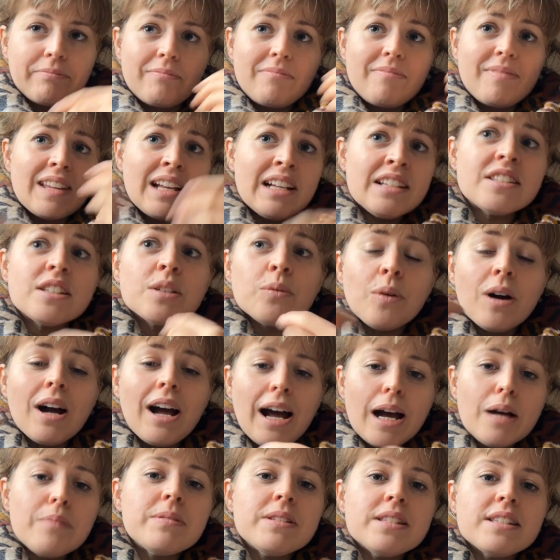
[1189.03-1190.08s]
And so what
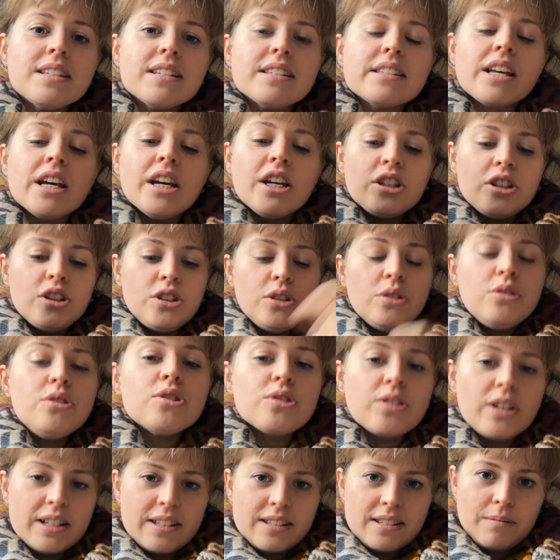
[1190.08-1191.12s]
happens is you
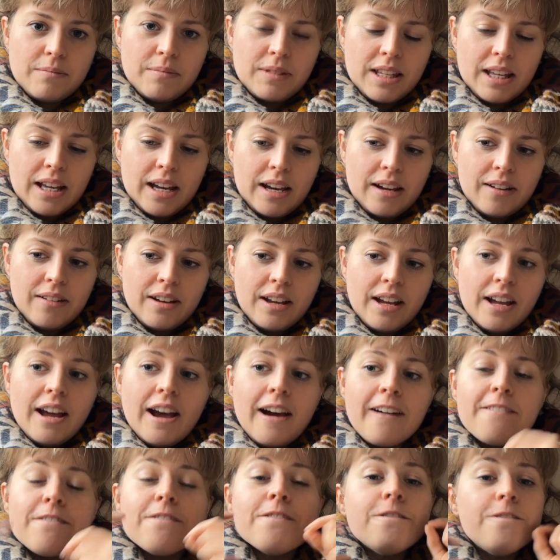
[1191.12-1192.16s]
try something out,
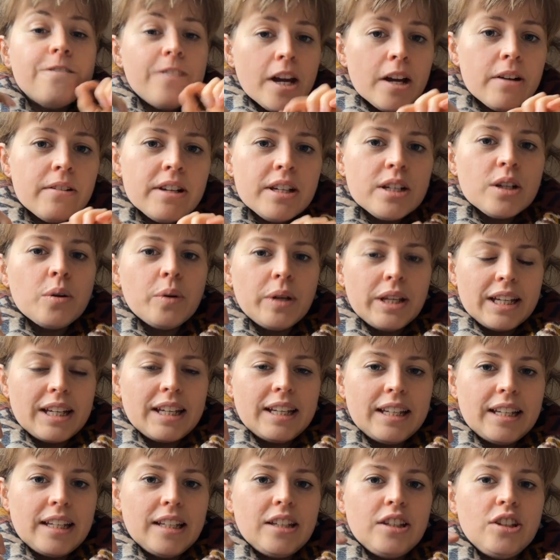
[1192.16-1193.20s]
and very
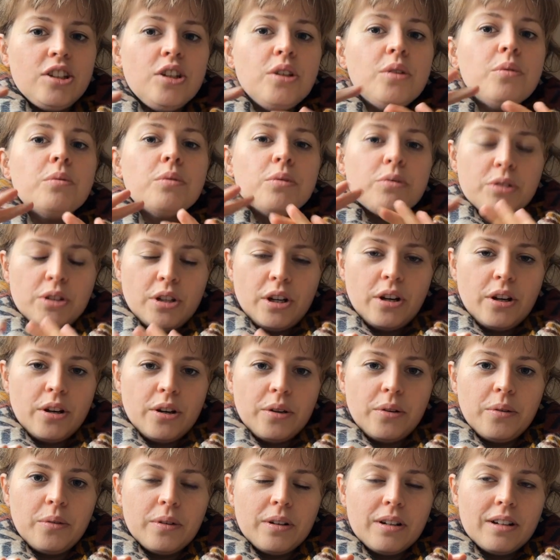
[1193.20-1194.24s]
quickly you will
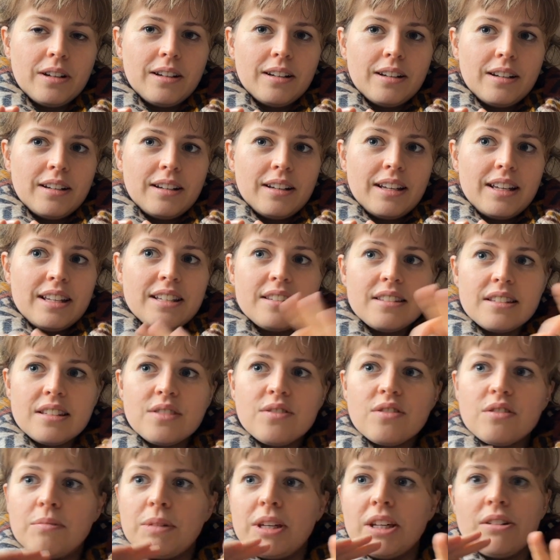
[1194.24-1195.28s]
know, is this
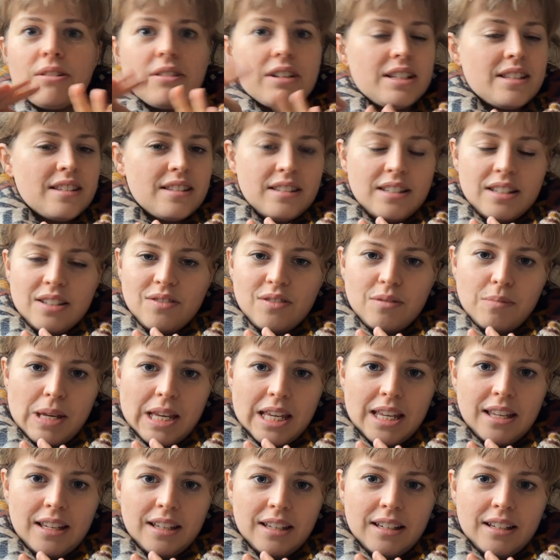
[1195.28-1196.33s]
for me or isn't this for
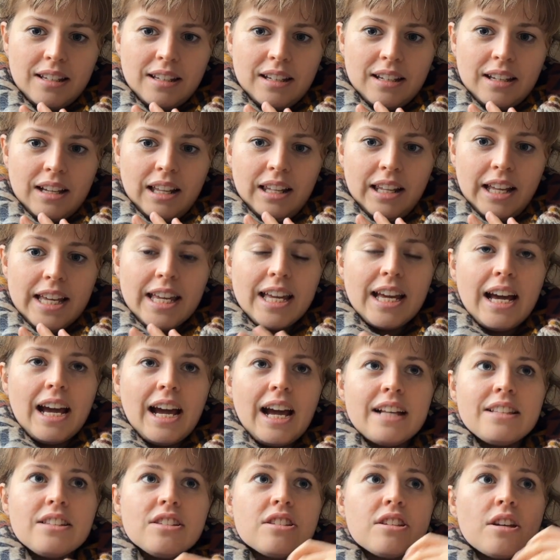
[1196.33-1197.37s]
me? Like,
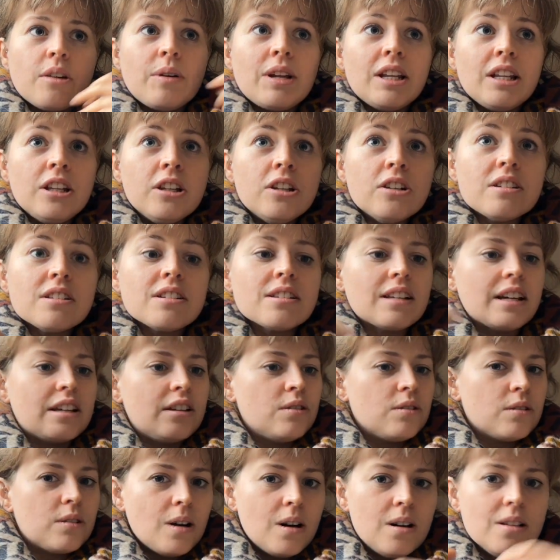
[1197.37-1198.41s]
and so it looks like
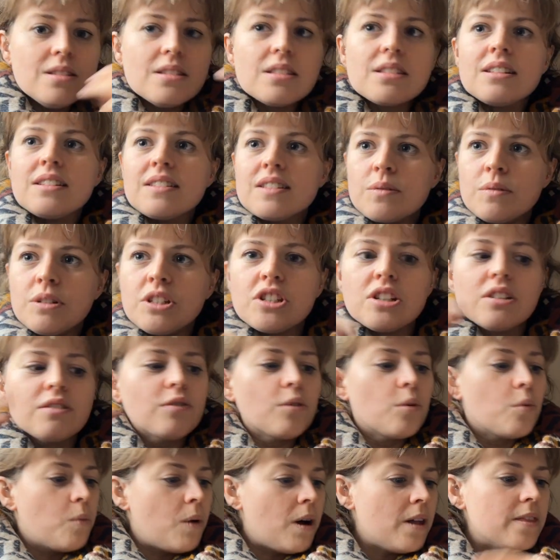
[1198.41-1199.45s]
you're constantly switching
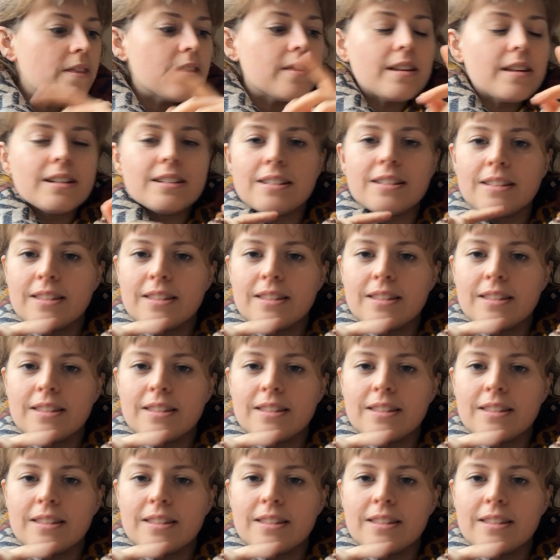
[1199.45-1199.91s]
from one thing to the